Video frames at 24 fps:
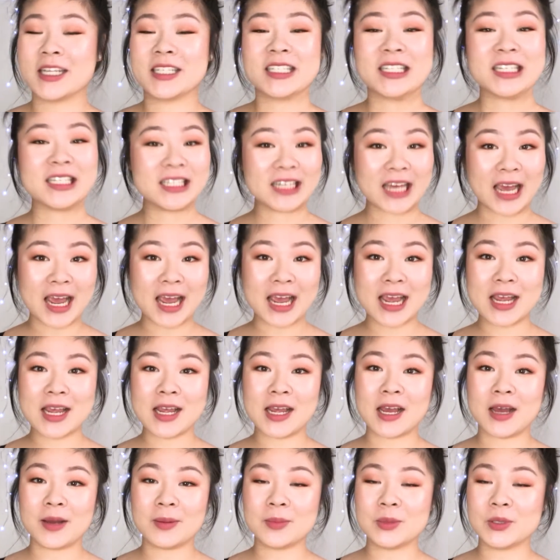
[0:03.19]

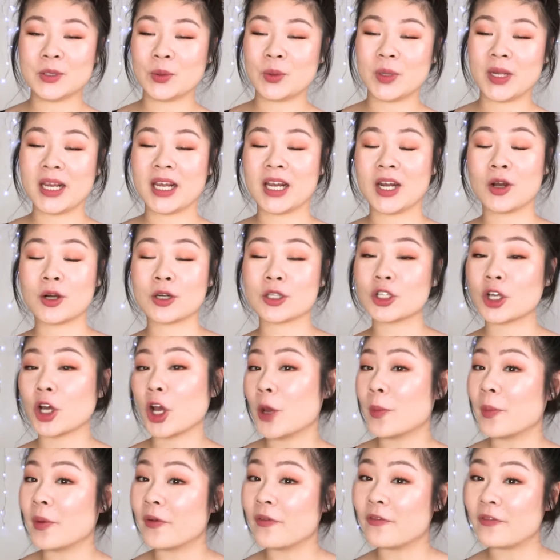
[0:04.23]
Today I'm doing an
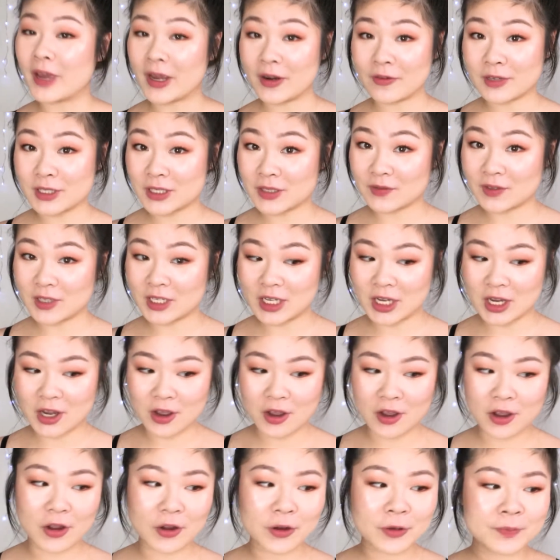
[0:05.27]
October favorites
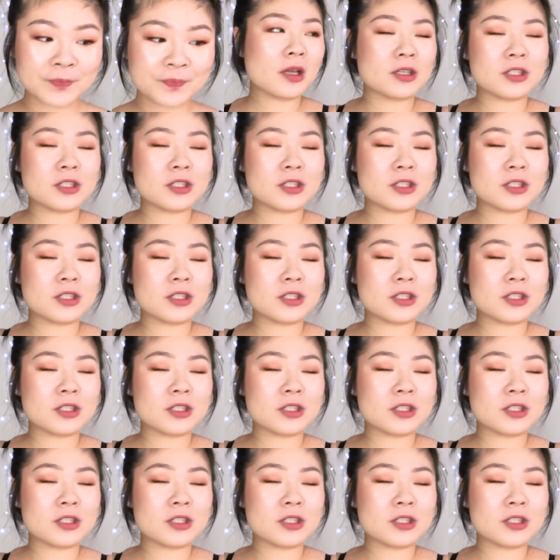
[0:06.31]
video.